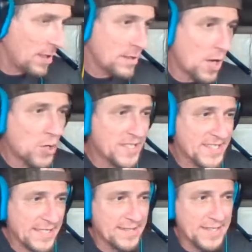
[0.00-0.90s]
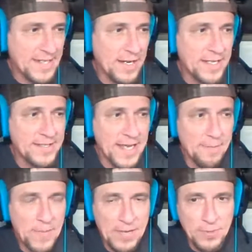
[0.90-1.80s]
noticed in studies
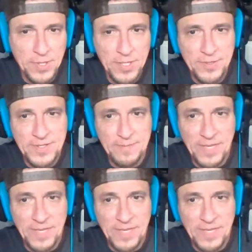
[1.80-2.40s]
that people used